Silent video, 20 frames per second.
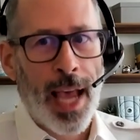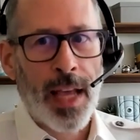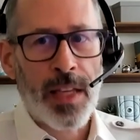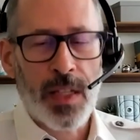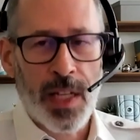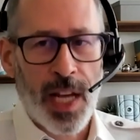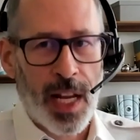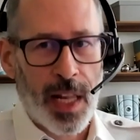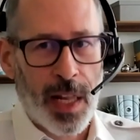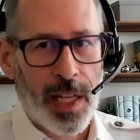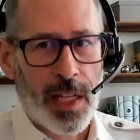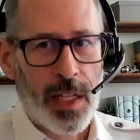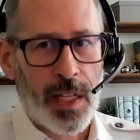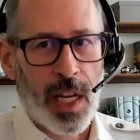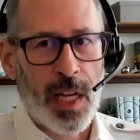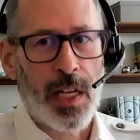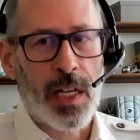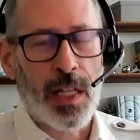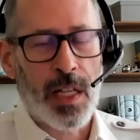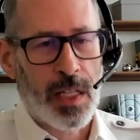accidentally
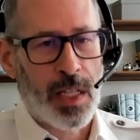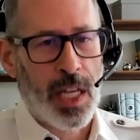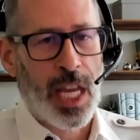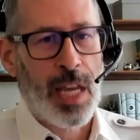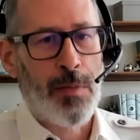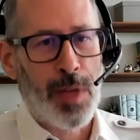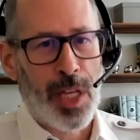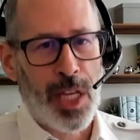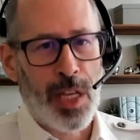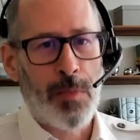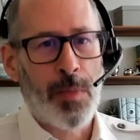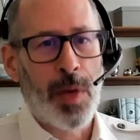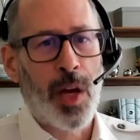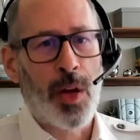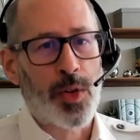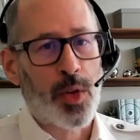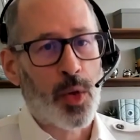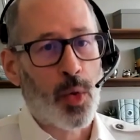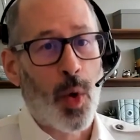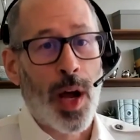send to the same
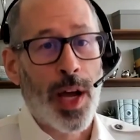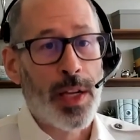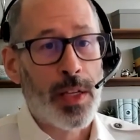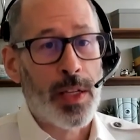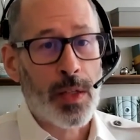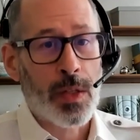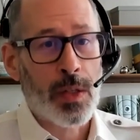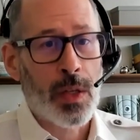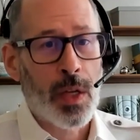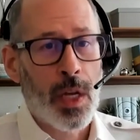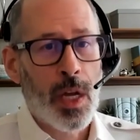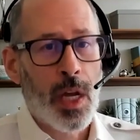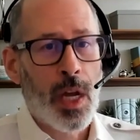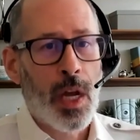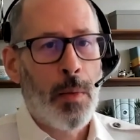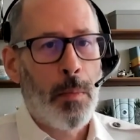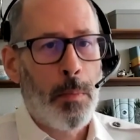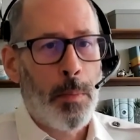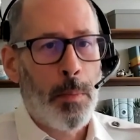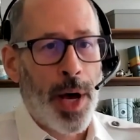email twice.
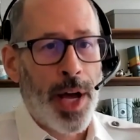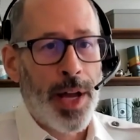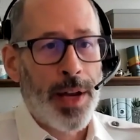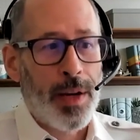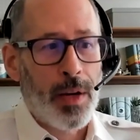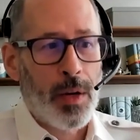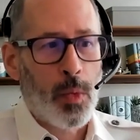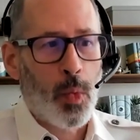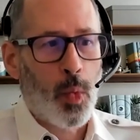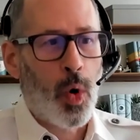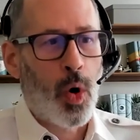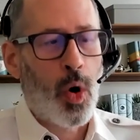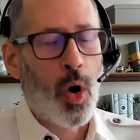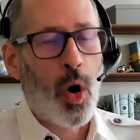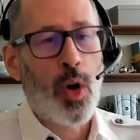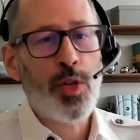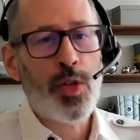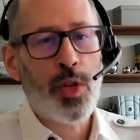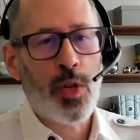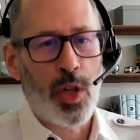But we're
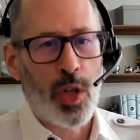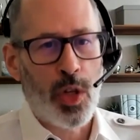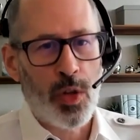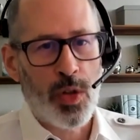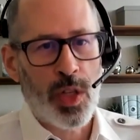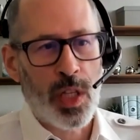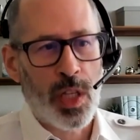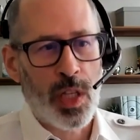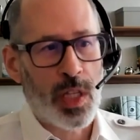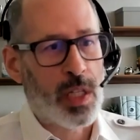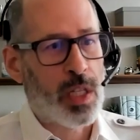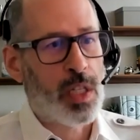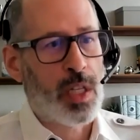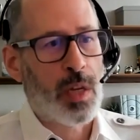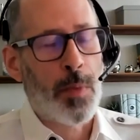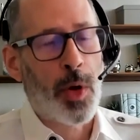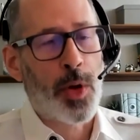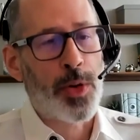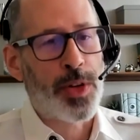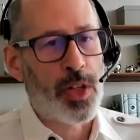also using this
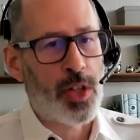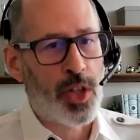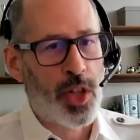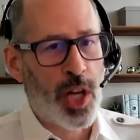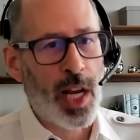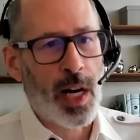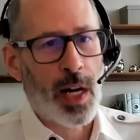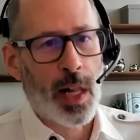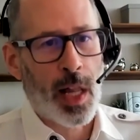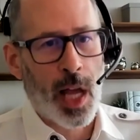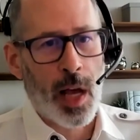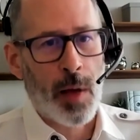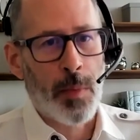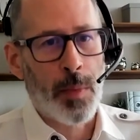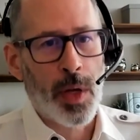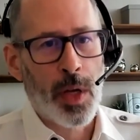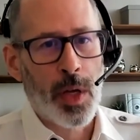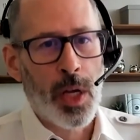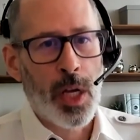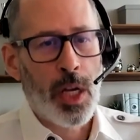as a multi-channel hub.
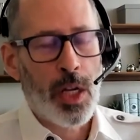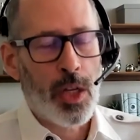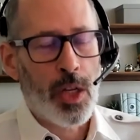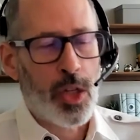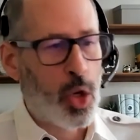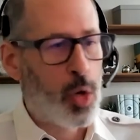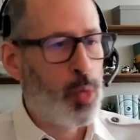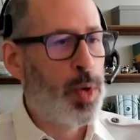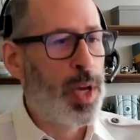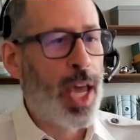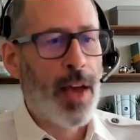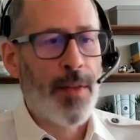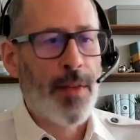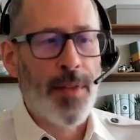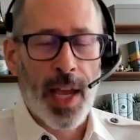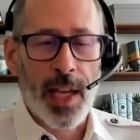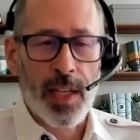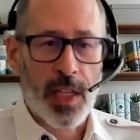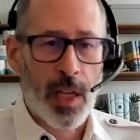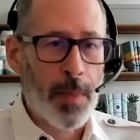So we have
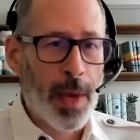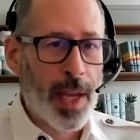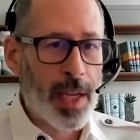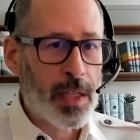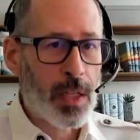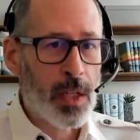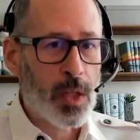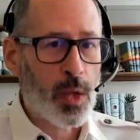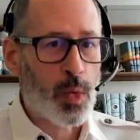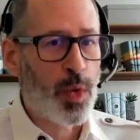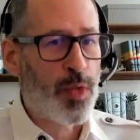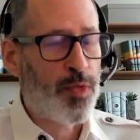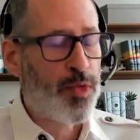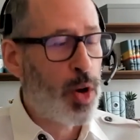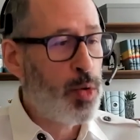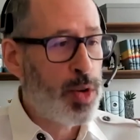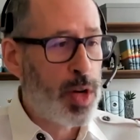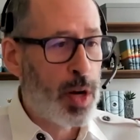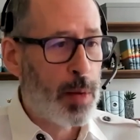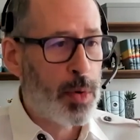SMSs with
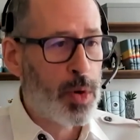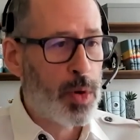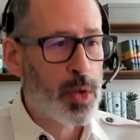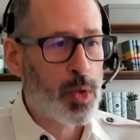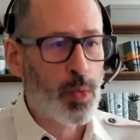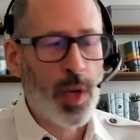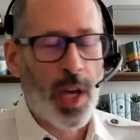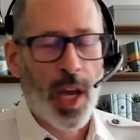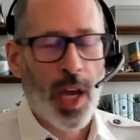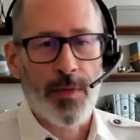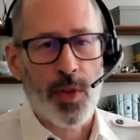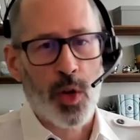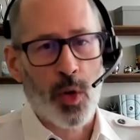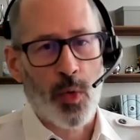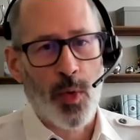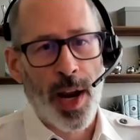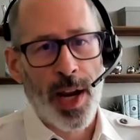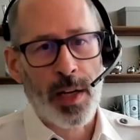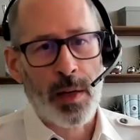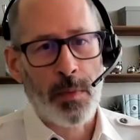phone numbers. We have
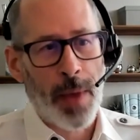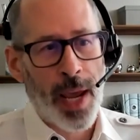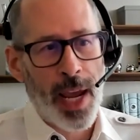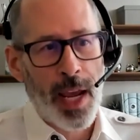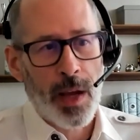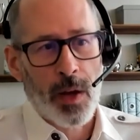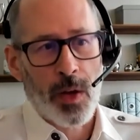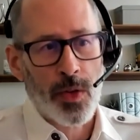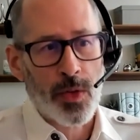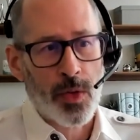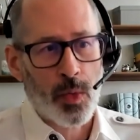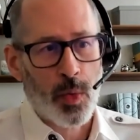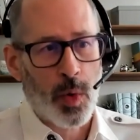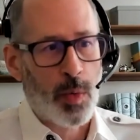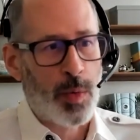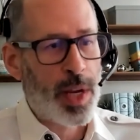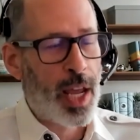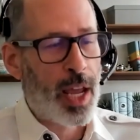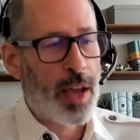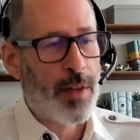direct mails where
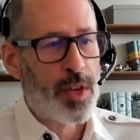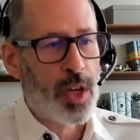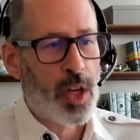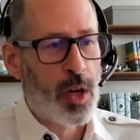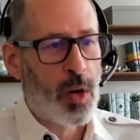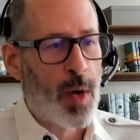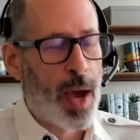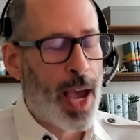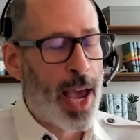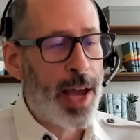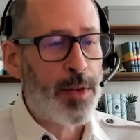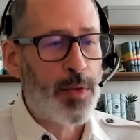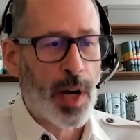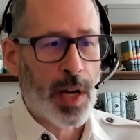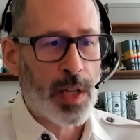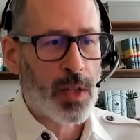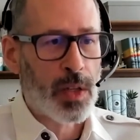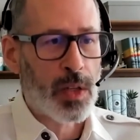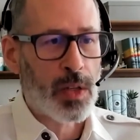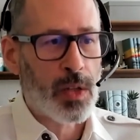we have,
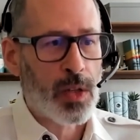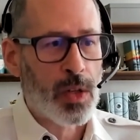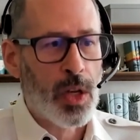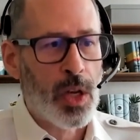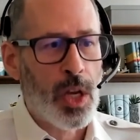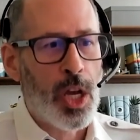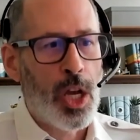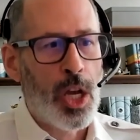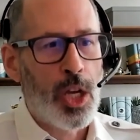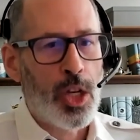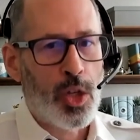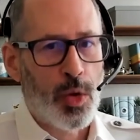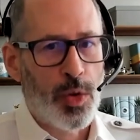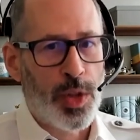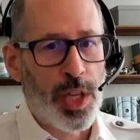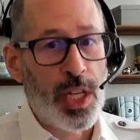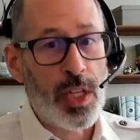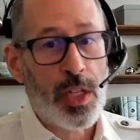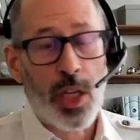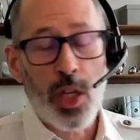addresses. So
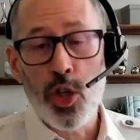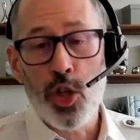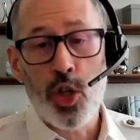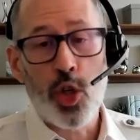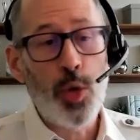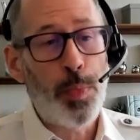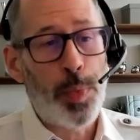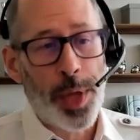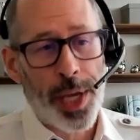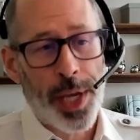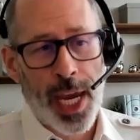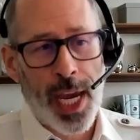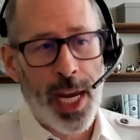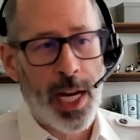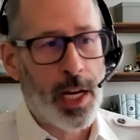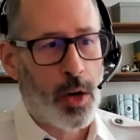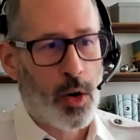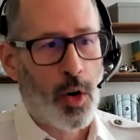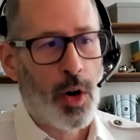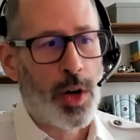these can
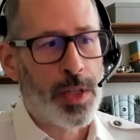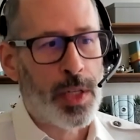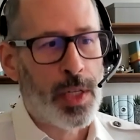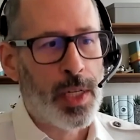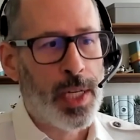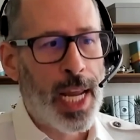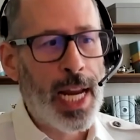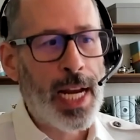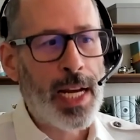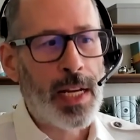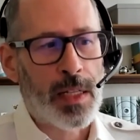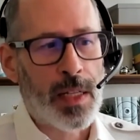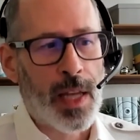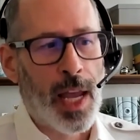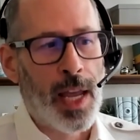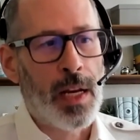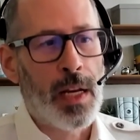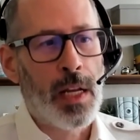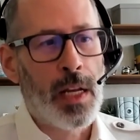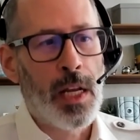duplicate across the data
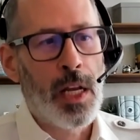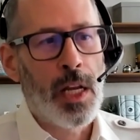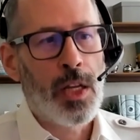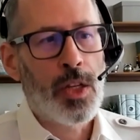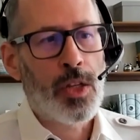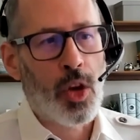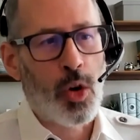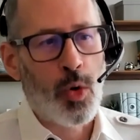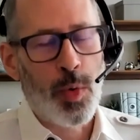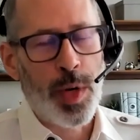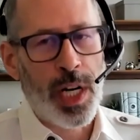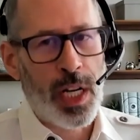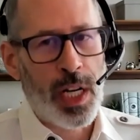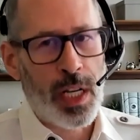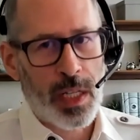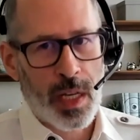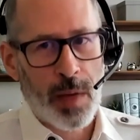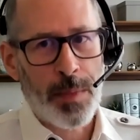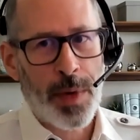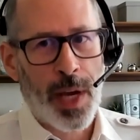set. So we
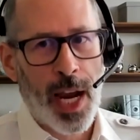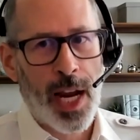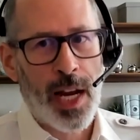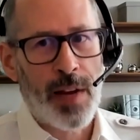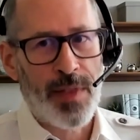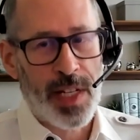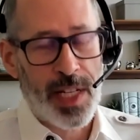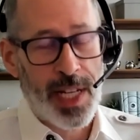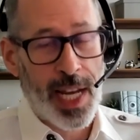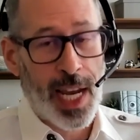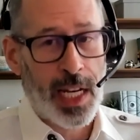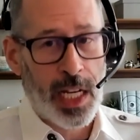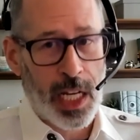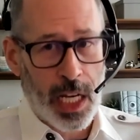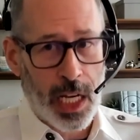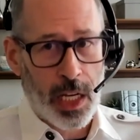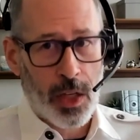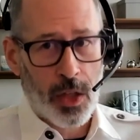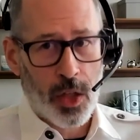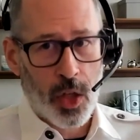need some kind of a
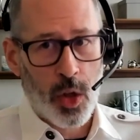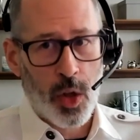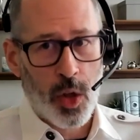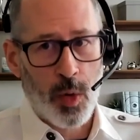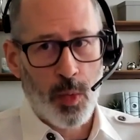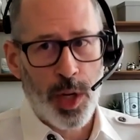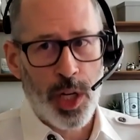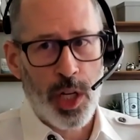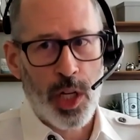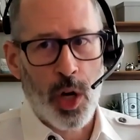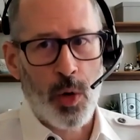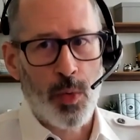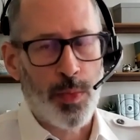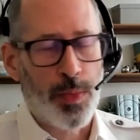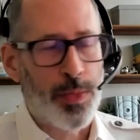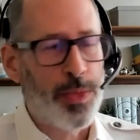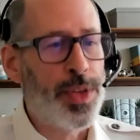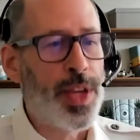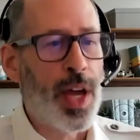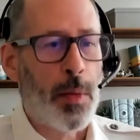technique so that we
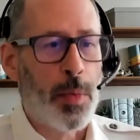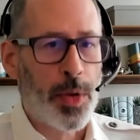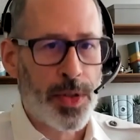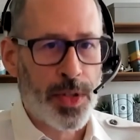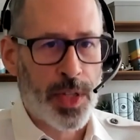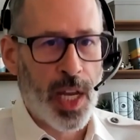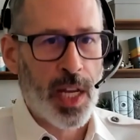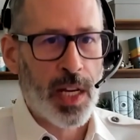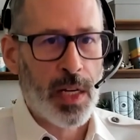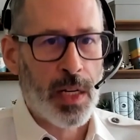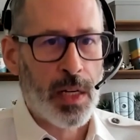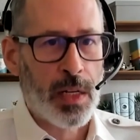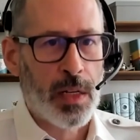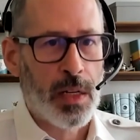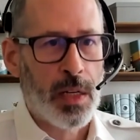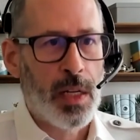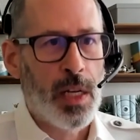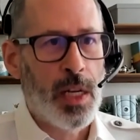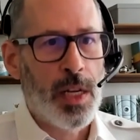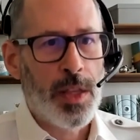don't double send
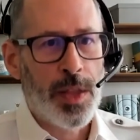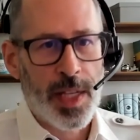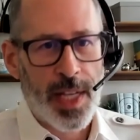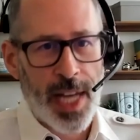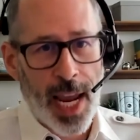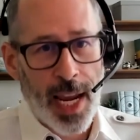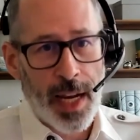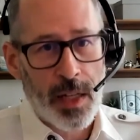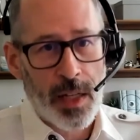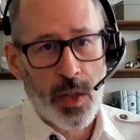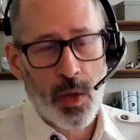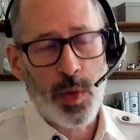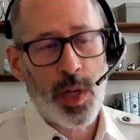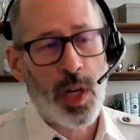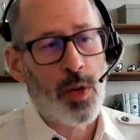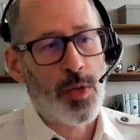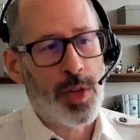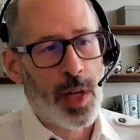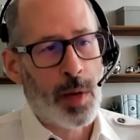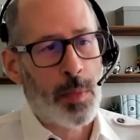the text, we
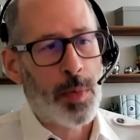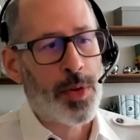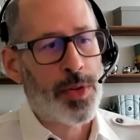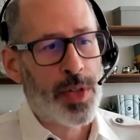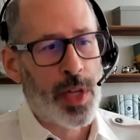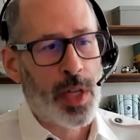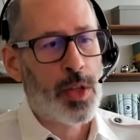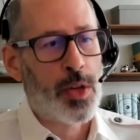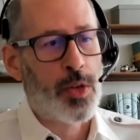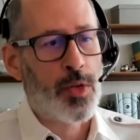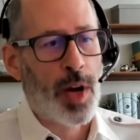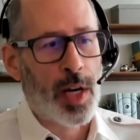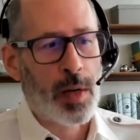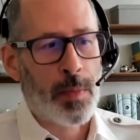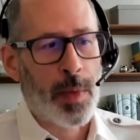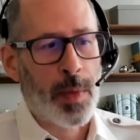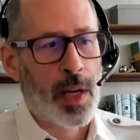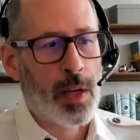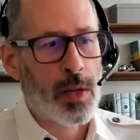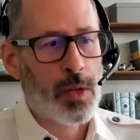don't double send the
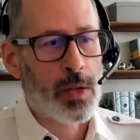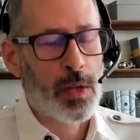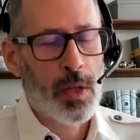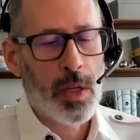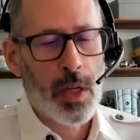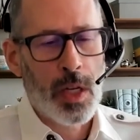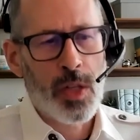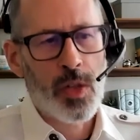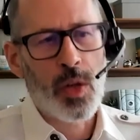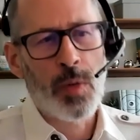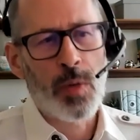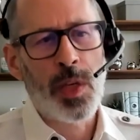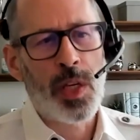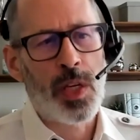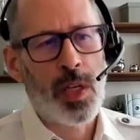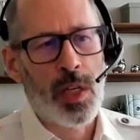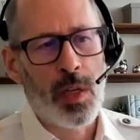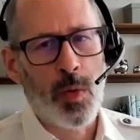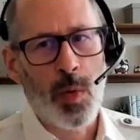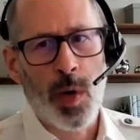direct mails. So
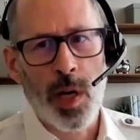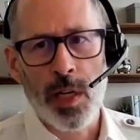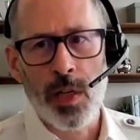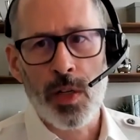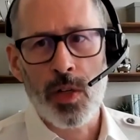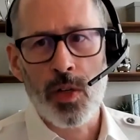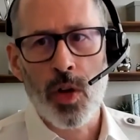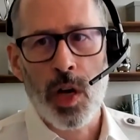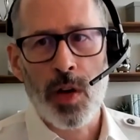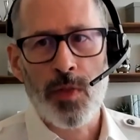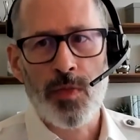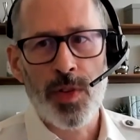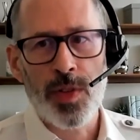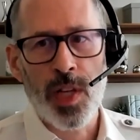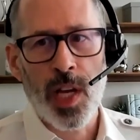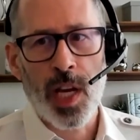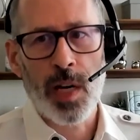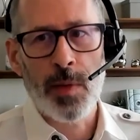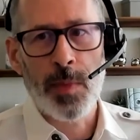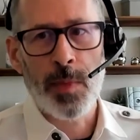Amelia, you want to talk for a
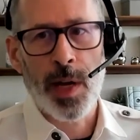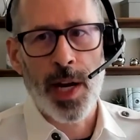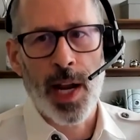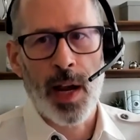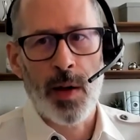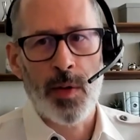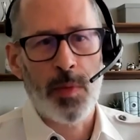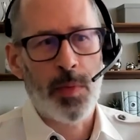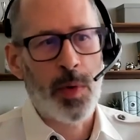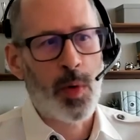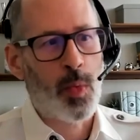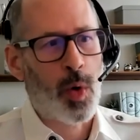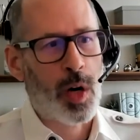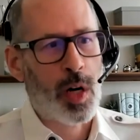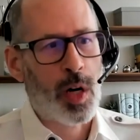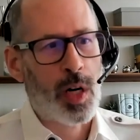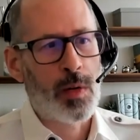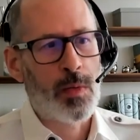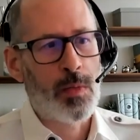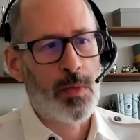second about how we've been
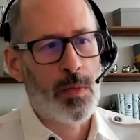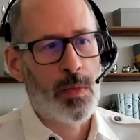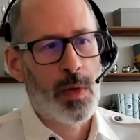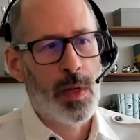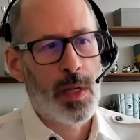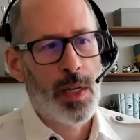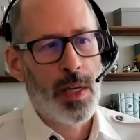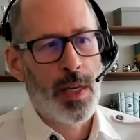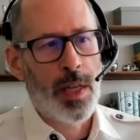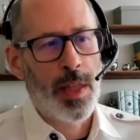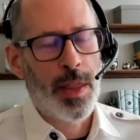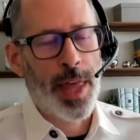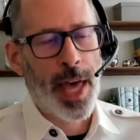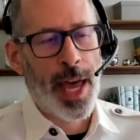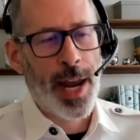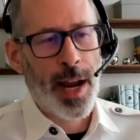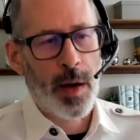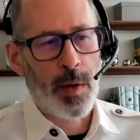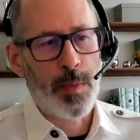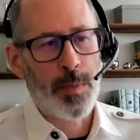working
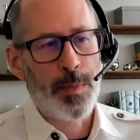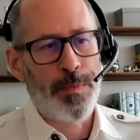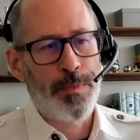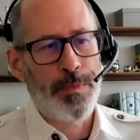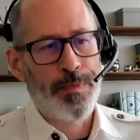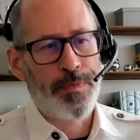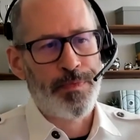that out?